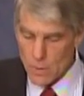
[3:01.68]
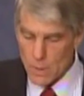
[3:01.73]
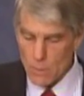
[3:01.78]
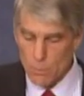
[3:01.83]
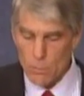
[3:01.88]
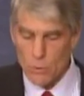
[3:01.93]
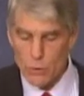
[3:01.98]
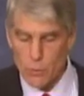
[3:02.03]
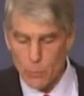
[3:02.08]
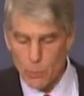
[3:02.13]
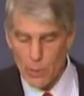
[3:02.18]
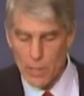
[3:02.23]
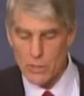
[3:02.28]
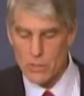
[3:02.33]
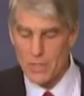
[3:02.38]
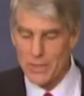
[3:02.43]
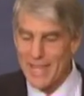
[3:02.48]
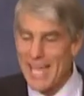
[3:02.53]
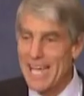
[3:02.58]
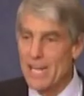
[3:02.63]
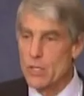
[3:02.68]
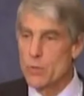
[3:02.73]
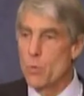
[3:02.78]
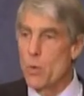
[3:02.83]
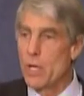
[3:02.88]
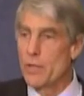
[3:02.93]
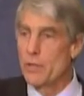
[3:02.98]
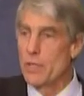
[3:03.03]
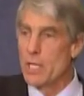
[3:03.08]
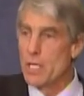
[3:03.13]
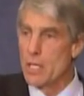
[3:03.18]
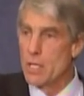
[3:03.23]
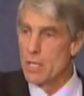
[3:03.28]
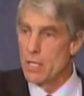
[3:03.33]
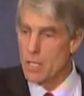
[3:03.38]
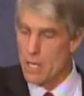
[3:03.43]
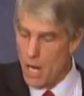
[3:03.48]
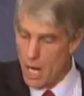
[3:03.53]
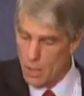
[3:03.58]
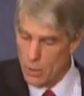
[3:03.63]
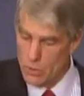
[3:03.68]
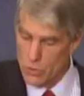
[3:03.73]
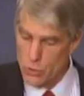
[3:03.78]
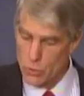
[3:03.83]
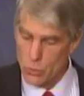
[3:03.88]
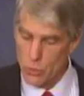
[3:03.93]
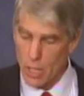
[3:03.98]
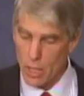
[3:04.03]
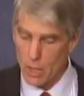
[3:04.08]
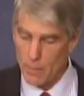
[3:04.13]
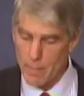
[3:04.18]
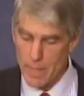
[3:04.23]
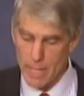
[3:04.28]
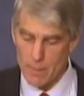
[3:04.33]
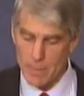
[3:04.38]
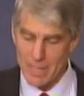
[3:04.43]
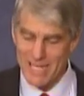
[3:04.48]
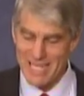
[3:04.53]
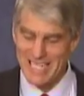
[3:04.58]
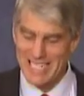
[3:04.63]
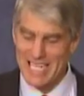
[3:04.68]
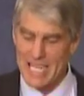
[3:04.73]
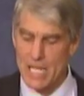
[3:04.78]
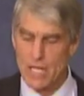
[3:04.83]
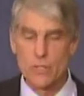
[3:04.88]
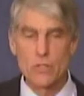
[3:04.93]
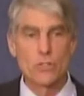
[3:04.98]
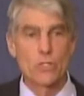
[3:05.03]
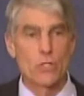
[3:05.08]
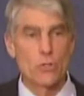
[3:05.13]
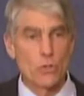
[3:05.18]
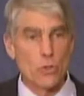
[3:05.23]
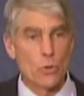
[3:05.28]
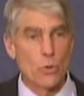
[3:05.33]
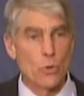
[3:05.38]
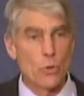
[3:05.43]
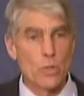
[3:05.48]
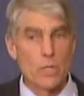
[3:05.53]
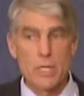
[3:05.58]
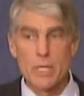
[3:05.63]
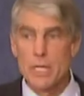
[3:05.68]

Mr. President, that is what the Collins-Udall Amendment intends to do.